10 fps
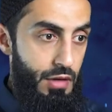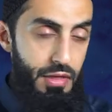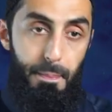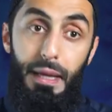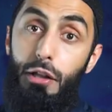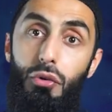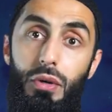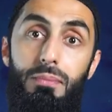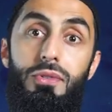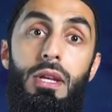the
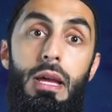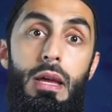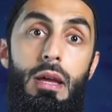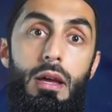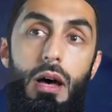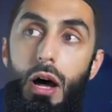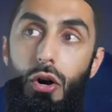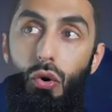pilgrims are